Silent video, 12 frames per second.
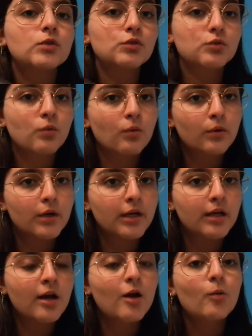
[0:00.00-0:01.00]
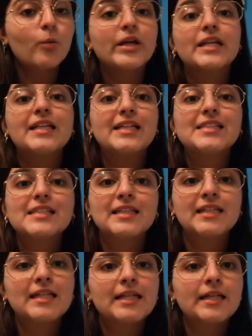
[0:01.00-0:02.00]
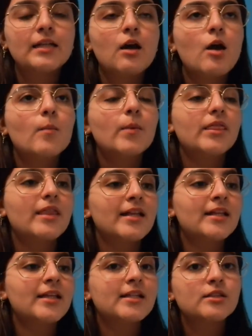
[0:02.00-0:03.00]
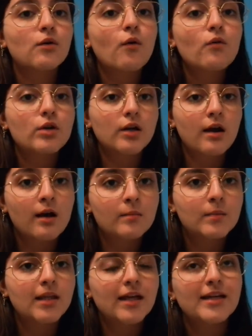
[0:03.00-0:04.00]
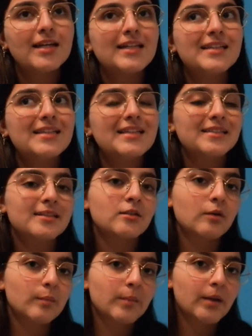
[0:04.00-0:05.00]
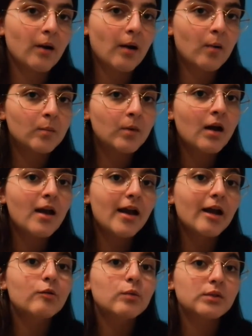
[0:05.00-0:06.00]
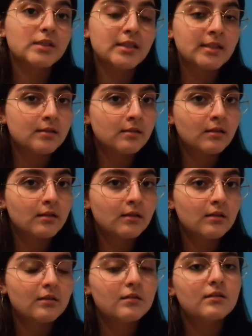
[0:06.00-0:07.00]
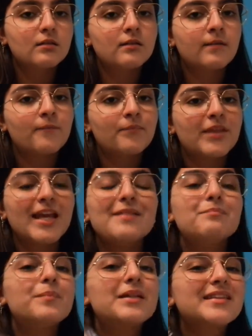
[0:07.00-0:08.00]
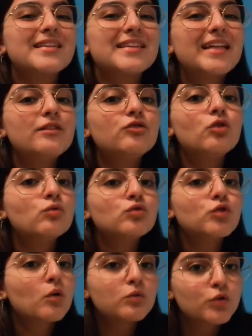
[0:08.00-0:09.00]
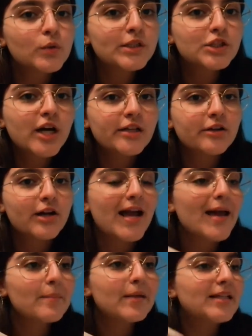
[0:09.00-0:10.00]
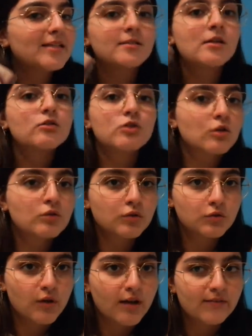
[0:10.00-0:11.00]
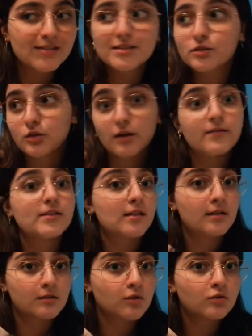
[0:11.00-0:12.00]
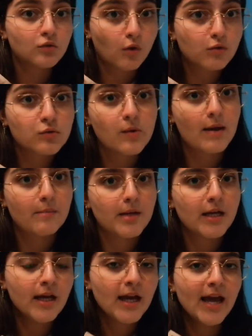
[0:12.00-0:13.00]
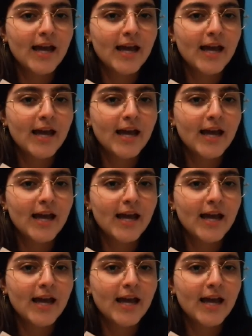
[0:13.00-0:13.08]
of the story where it is needed, but then it is overcome. Like, it does not become a routine. But they don't talk to each other. Abby does not talk to Travis. Travis does not talk to Abby,